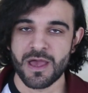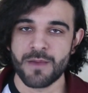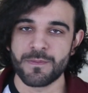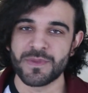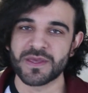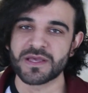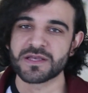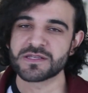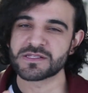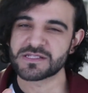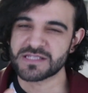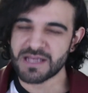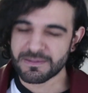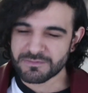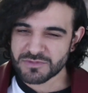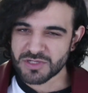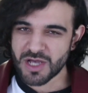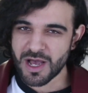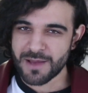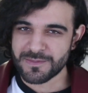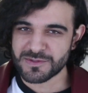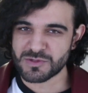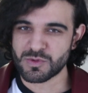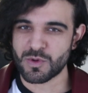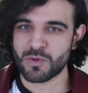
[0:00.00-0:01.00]
Because
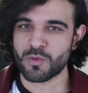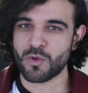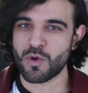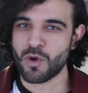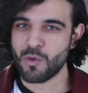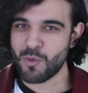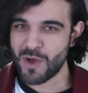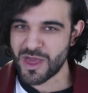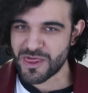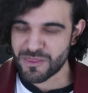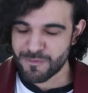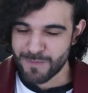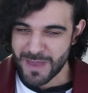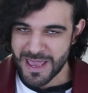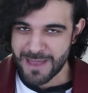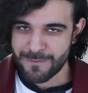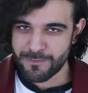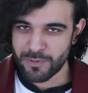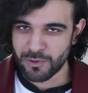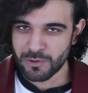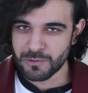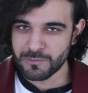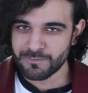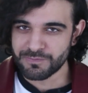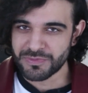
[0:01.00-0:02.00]
sometimes when we're with
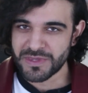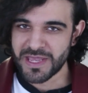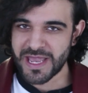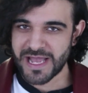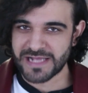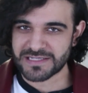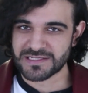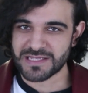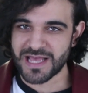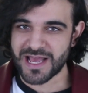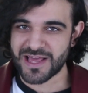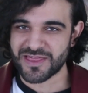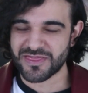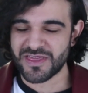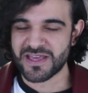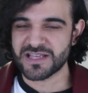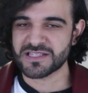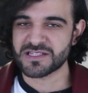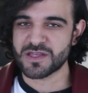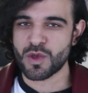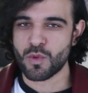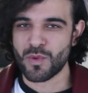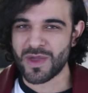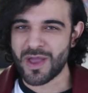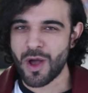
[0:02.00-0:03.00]
people, it's like
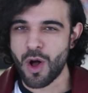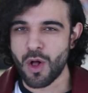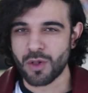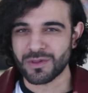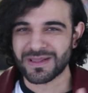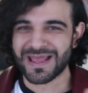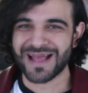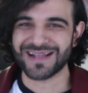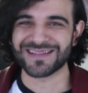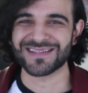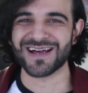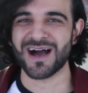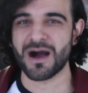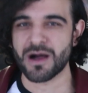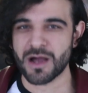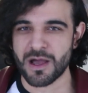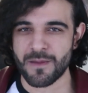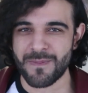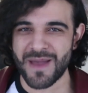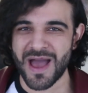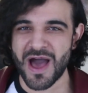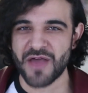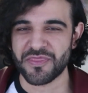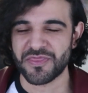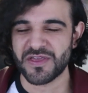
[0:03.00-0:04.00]
things that we hold our tongue
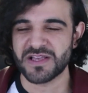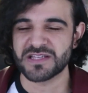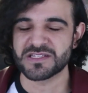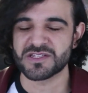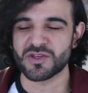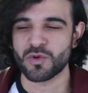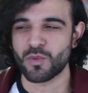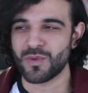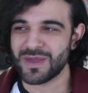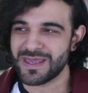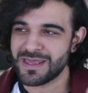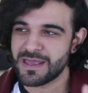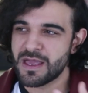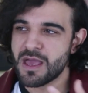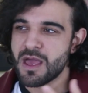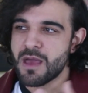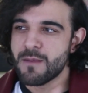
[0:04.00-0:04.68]
about, things that we